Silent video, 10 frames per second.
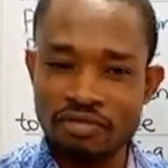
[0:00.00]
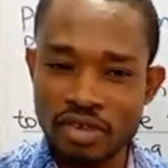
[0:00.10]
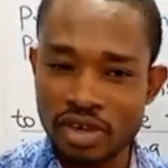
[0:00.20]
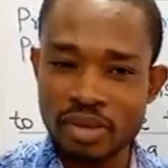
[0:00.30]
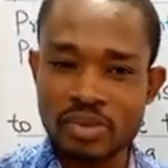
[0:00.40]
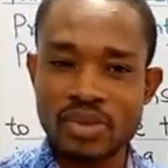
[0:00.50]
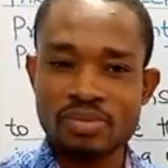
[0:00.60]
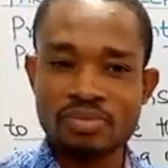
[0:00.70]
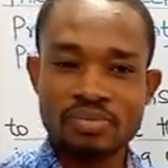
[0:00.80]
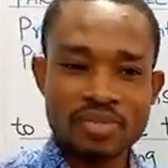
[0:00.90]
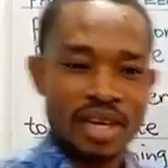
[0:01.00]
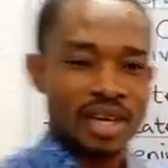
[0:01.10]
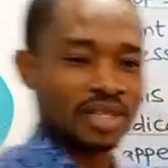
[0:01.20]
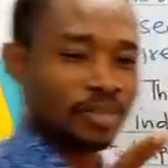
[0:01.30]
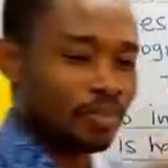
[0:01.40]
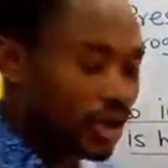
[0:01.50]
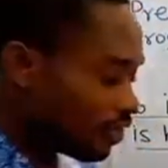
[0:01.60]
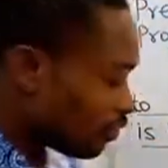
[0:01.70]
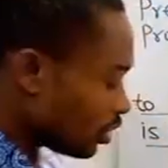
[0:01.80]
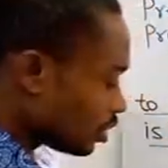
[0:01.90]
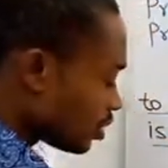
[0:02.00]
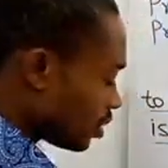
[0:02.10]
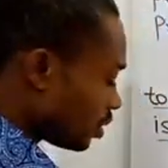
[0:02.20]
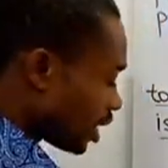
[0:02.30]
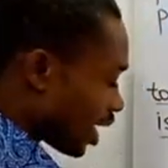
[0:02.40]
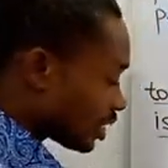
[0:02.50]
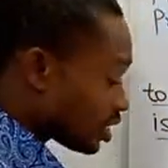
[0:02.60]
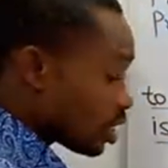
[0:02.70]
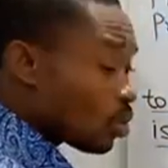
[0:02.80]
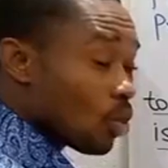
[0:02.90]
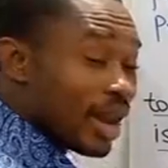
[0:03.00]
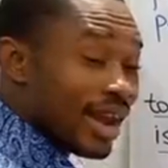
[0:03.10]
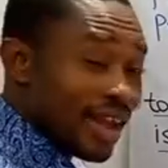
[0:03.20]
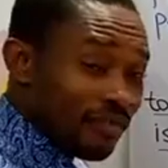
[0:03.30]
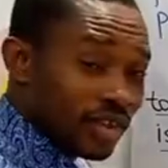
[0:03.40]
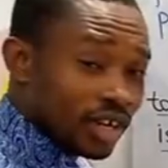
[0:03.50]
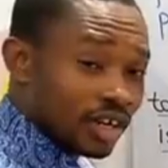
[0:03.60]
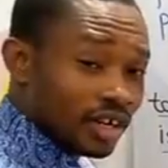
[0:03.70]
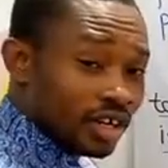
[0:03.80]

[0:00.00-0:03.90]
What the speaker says: verbs, it's important for you to know that whenever